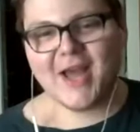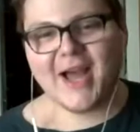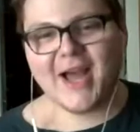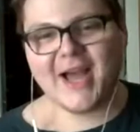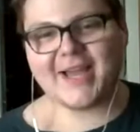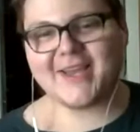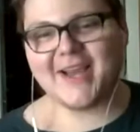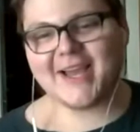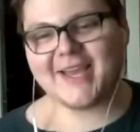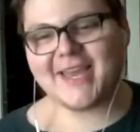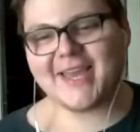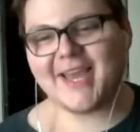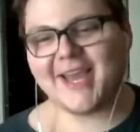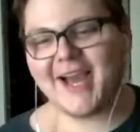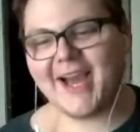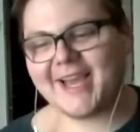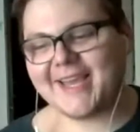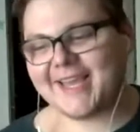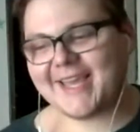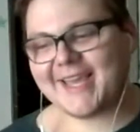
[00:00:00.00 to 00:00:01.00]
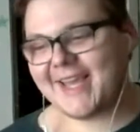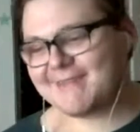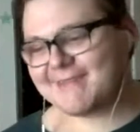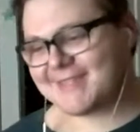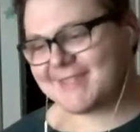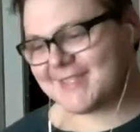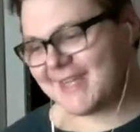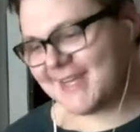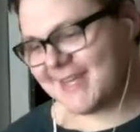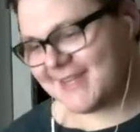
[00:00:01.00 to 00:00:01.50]
I can't
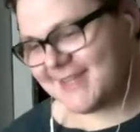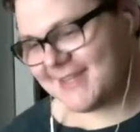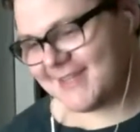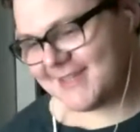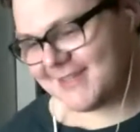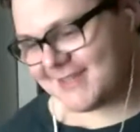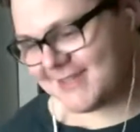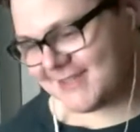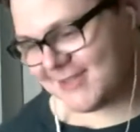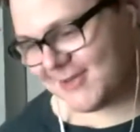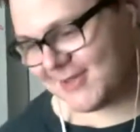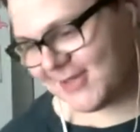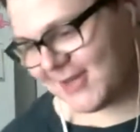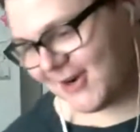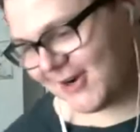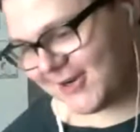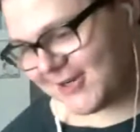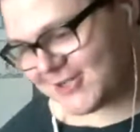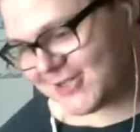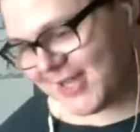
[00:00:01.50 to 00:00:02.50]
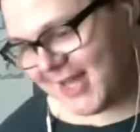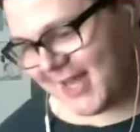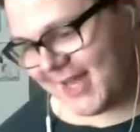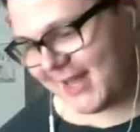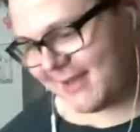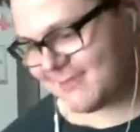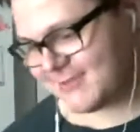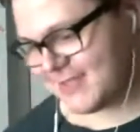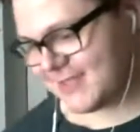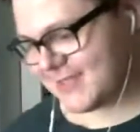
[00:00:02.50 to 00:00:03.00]
even say that to encourage
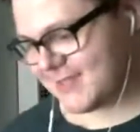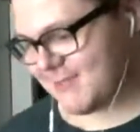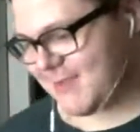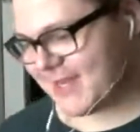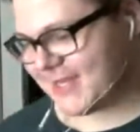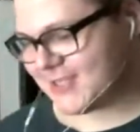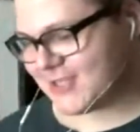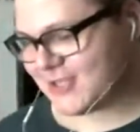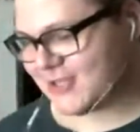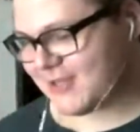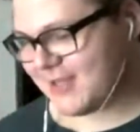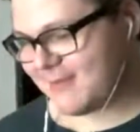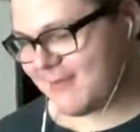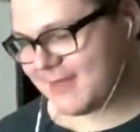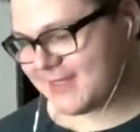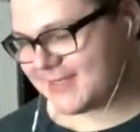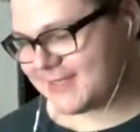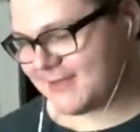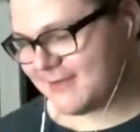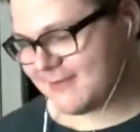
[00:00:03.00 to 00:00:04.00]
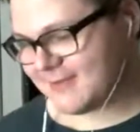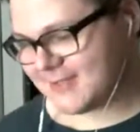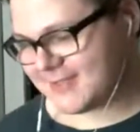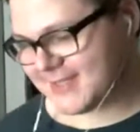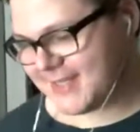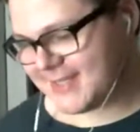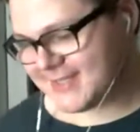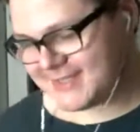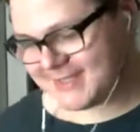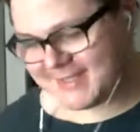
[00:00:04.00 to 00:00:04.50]
that. I'm just making sure that my
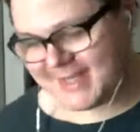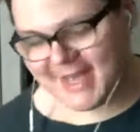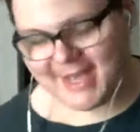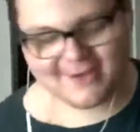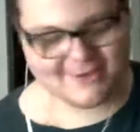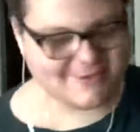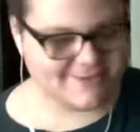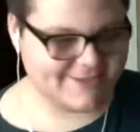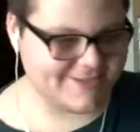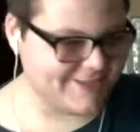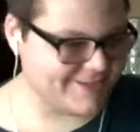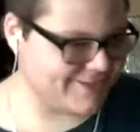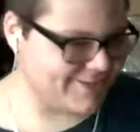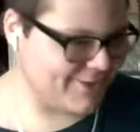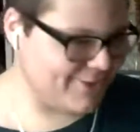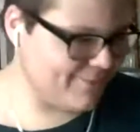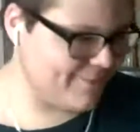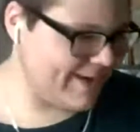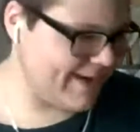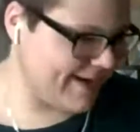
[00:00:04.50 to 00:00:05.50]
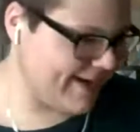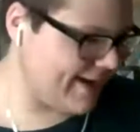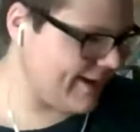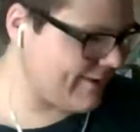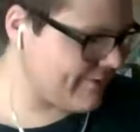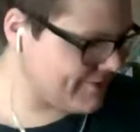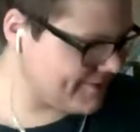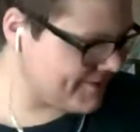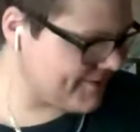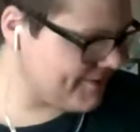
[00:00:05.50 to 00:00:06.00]
silver stays in the house and doesn't go
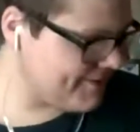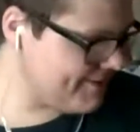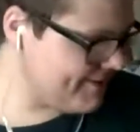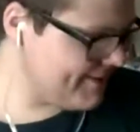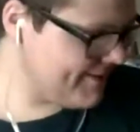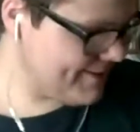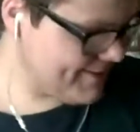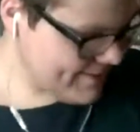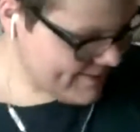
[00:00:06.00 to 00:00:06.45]
back out. So